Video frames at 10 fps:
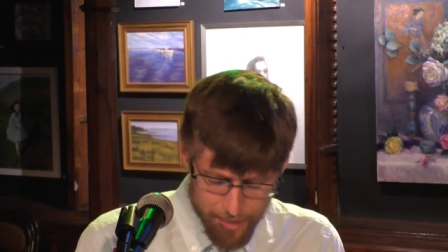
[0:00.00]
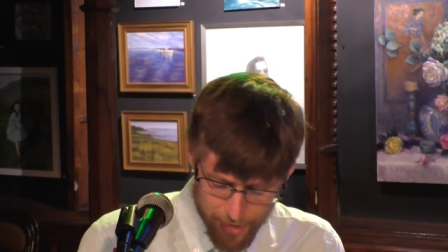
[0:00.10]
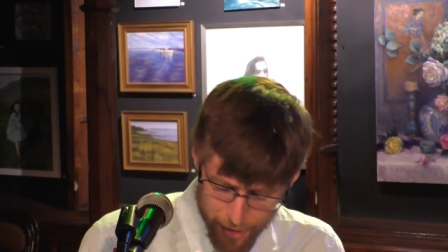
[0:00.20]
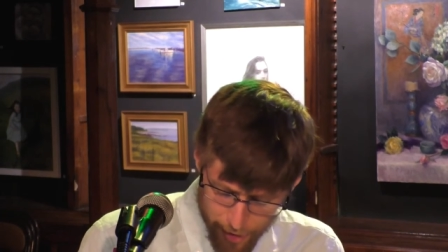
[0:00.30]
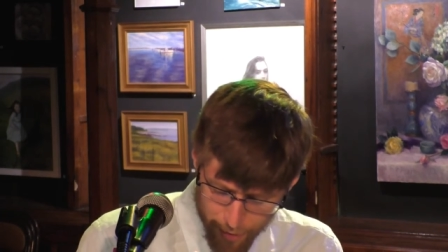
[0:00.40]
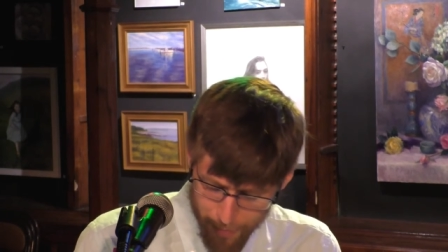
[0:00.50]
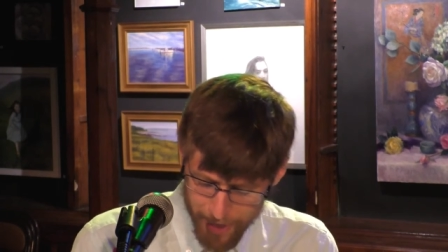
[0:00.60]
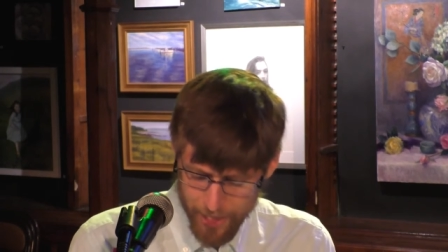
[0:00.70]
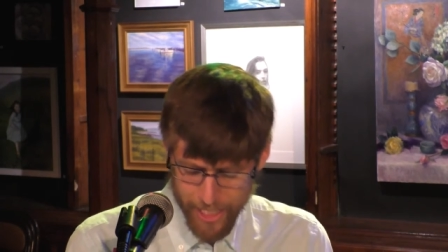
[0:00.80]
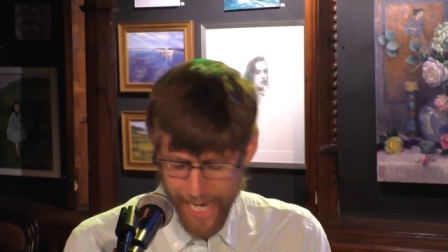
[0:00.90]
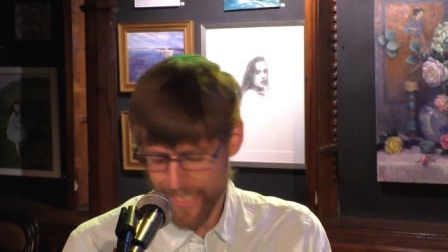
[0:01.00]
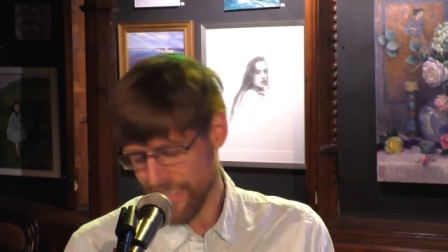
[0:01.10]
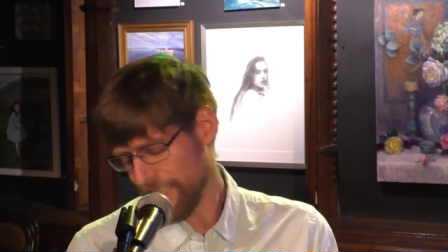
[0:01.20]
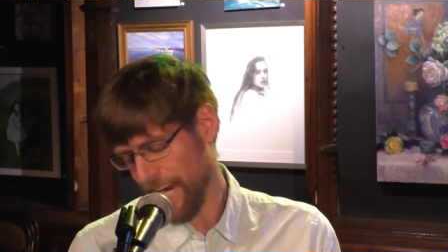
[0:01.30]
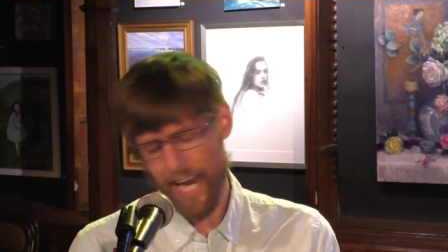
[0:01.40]
to turn my
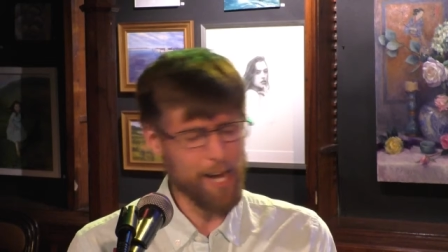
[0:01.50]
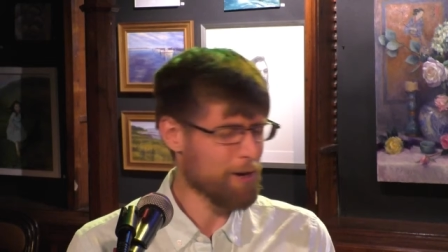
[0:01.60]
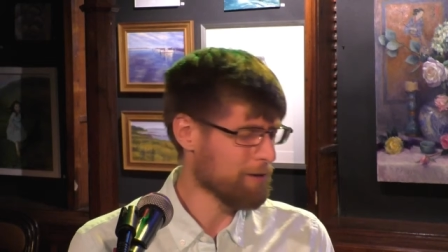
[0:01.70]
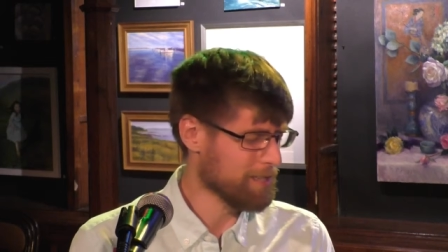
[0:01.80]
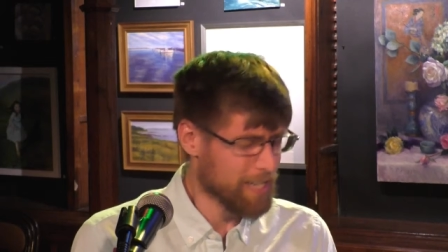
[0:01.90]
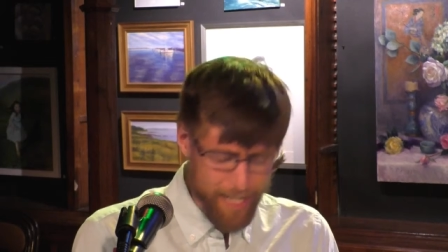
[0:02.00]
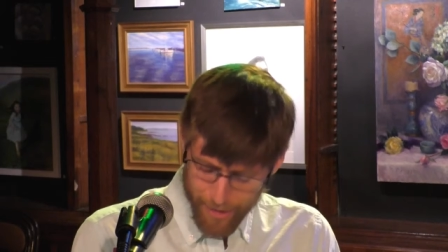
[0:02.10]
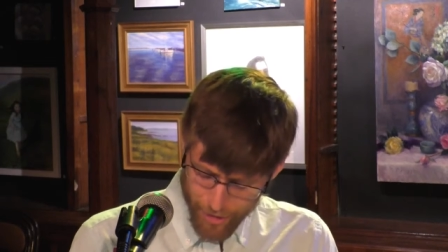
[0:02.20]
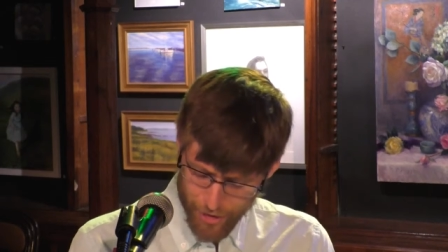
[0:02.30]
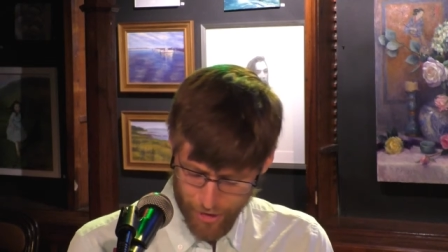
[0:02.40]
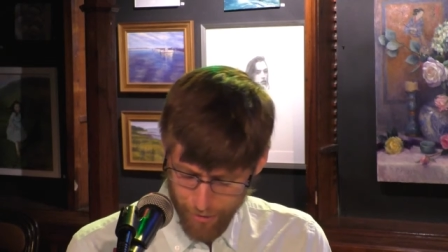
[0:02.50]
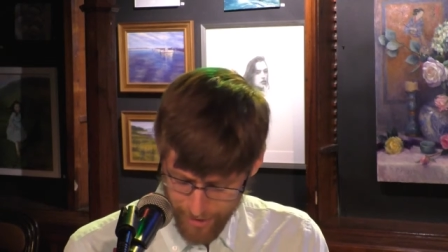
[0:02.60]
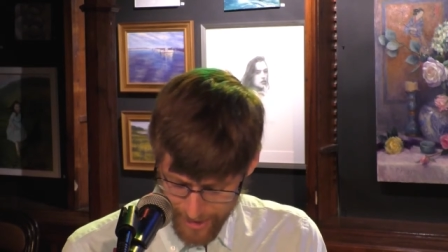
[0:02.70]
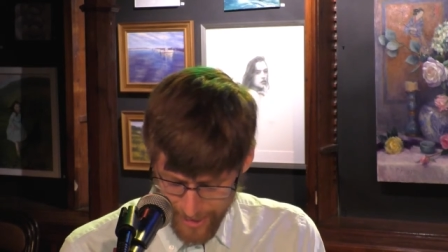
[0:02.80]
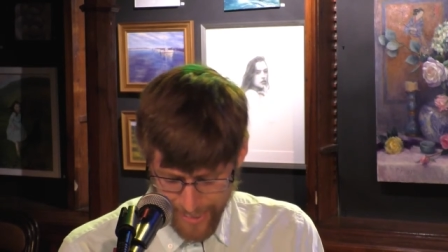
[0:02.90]
chest, hair, and
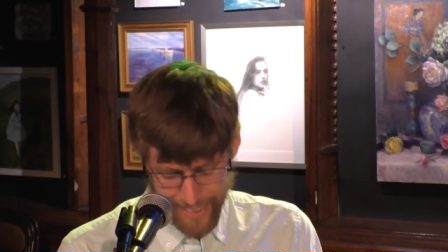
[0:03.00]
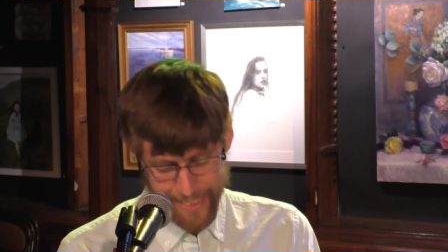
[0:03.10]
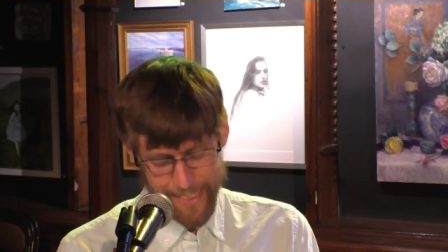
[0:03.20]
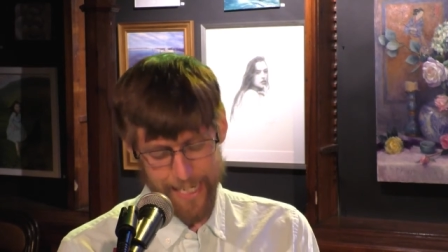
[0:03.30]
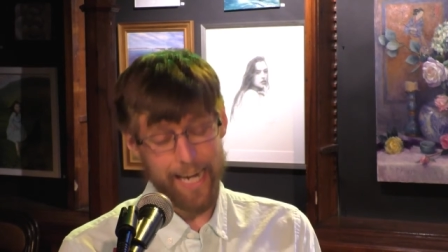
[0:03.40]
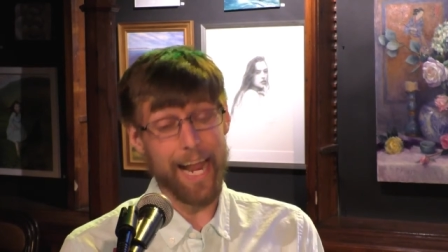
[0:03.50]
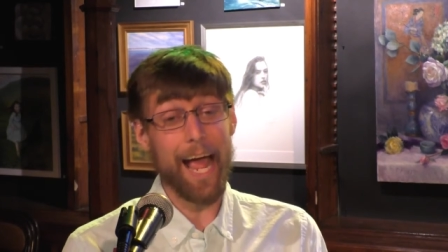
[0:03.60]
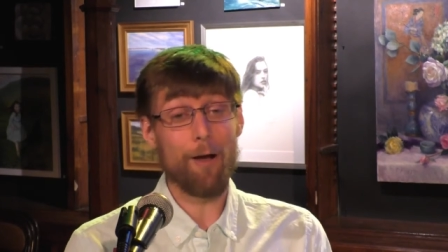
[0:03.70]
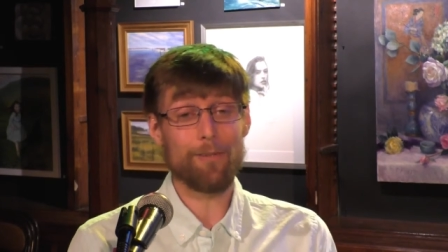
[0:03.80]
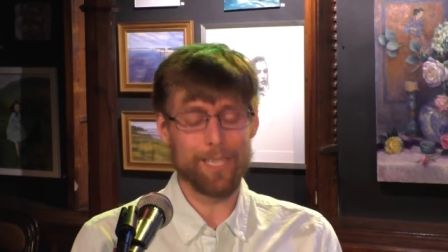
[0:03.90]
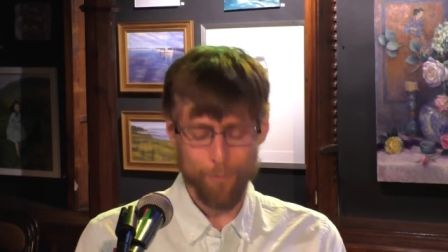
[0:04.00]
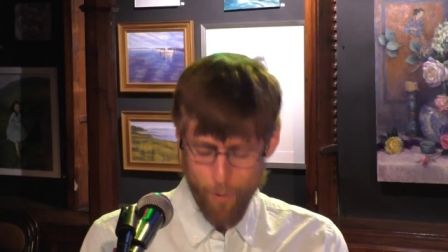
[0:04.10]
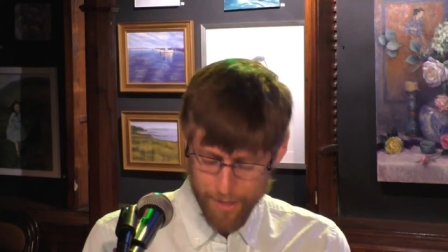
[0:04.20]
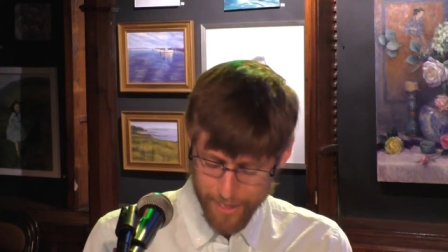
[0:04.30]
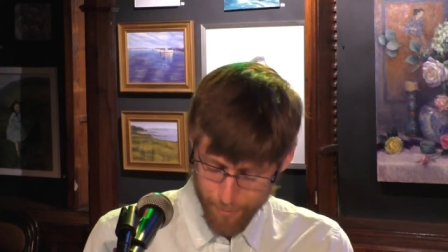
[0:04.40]
shirt inside out and
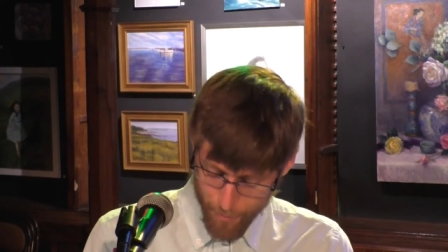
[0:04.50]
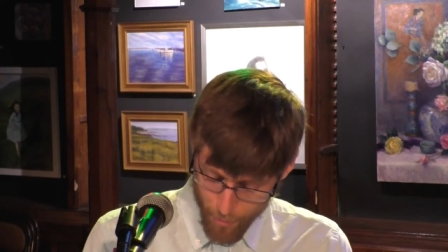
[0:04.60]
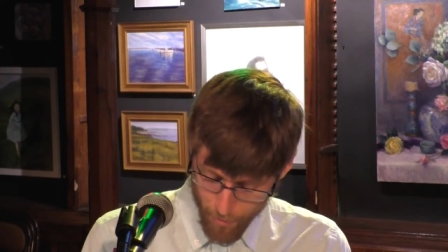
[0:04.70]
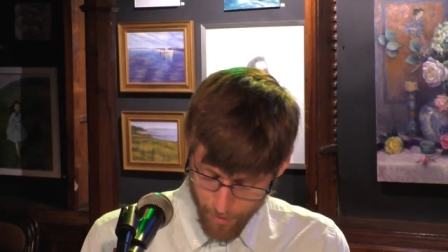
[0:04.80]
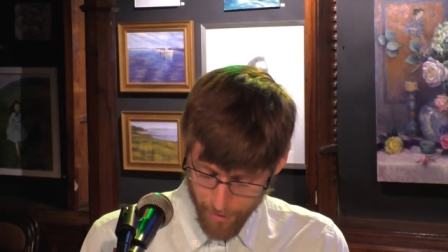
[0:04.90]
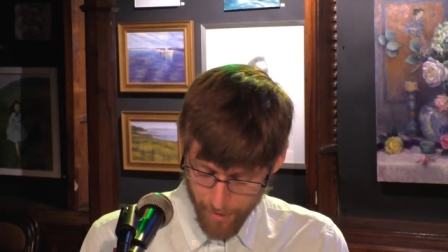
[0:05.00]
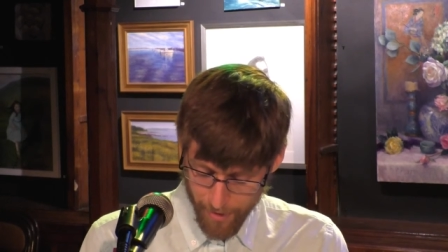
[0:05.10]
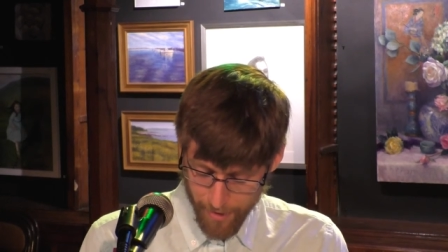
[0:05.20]
wanting more.